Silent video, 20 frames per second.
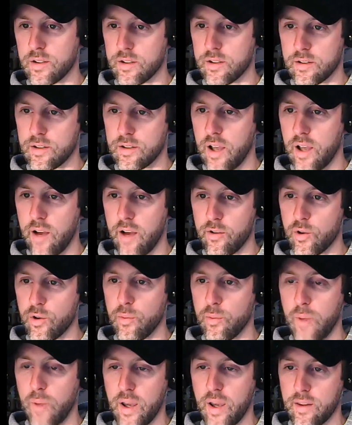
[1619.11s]
It's how you
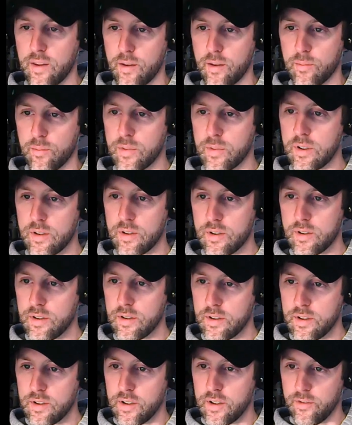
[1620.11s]
make them.
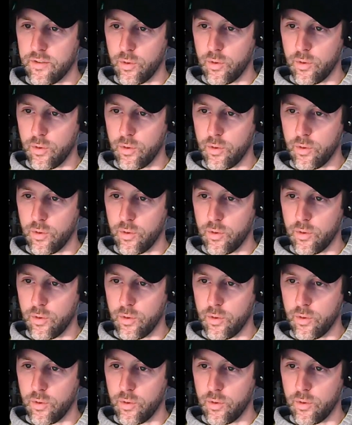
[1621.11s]
If